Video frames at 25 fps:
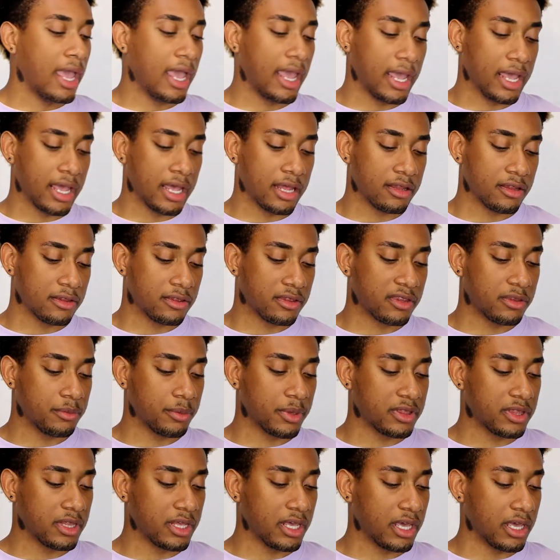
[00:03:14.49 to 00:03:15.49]
And this is
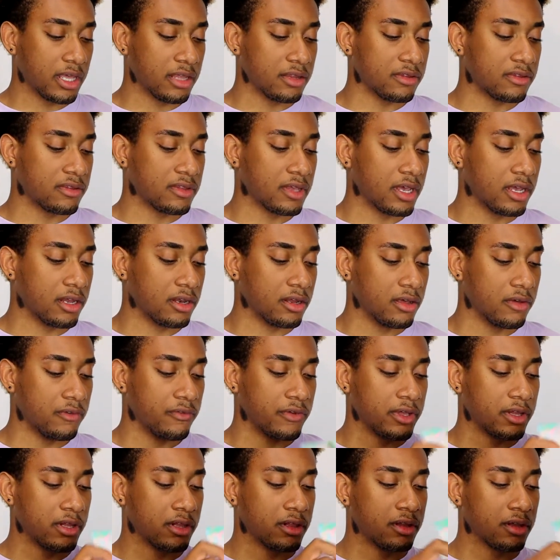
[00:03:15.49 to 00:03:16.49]
what the inside
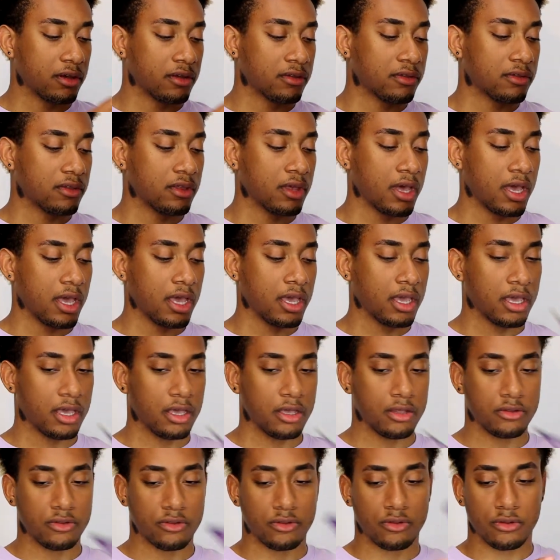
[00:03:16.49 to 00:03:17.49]
of it looks like.
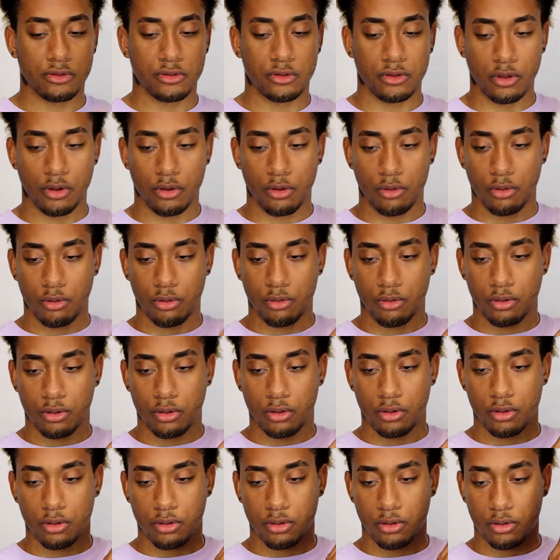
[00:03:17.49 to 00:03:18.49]
It's so,
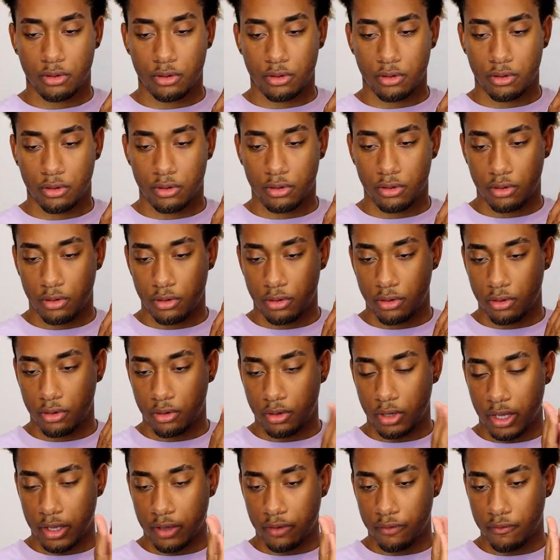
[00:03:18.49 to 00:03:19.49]

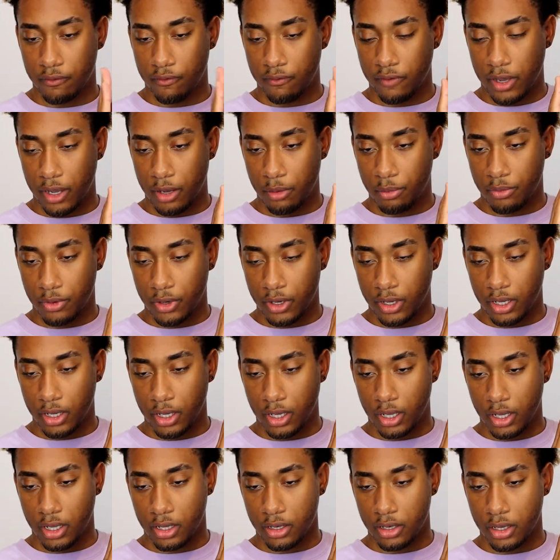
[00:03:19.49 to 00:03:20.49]
like,
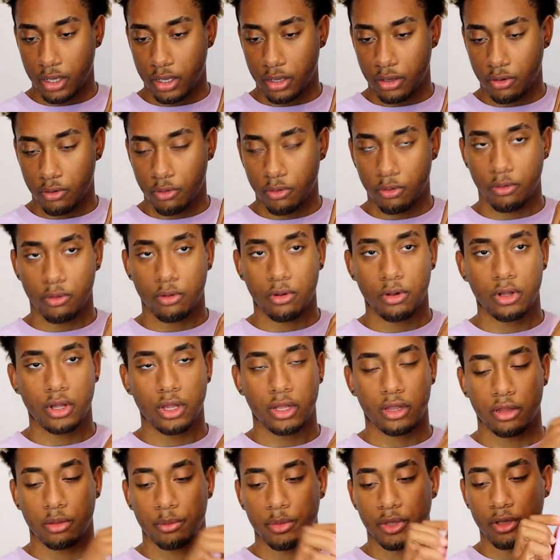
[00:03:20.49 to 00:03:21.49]
vibrant and, like, cool.
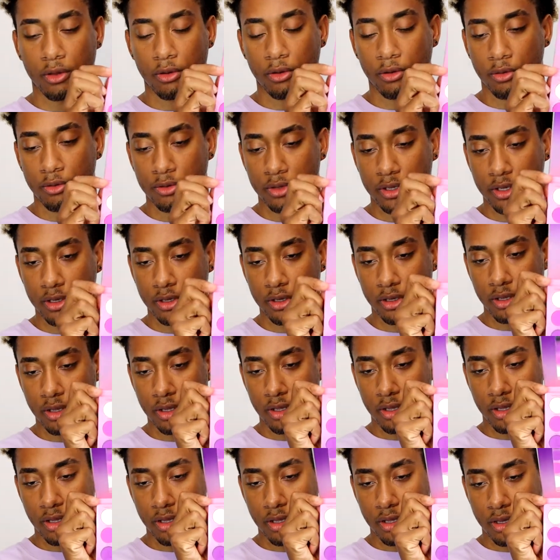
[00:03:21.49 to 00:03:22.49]
Like, let me hold it
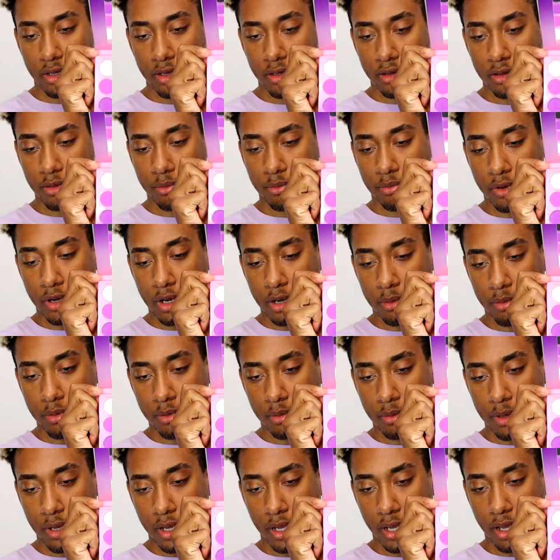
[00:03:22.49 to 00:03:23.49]
the
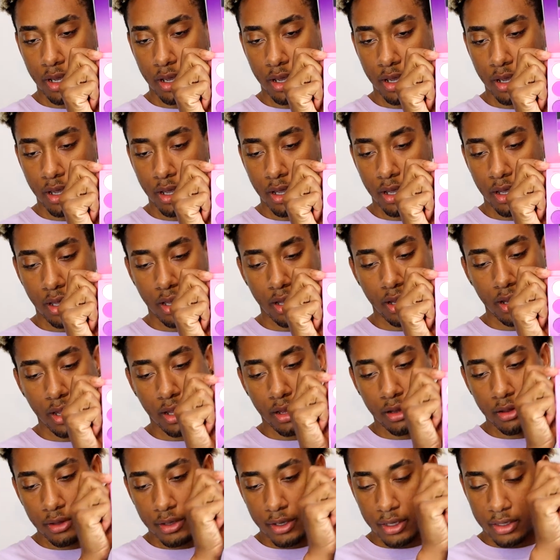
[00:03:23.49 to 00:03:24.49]
proper way.
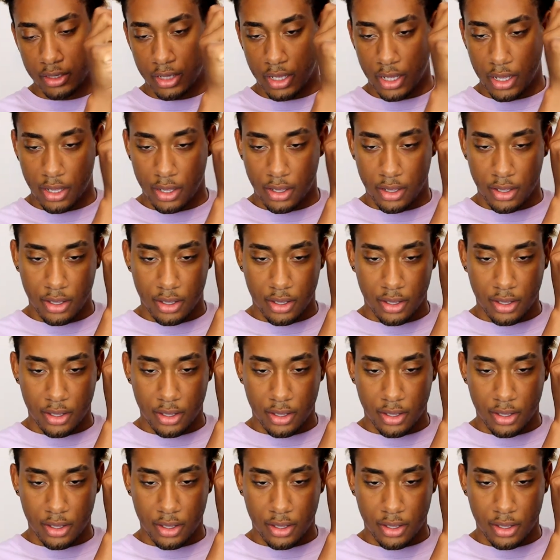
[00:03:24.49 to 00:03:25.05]
Like, look at that.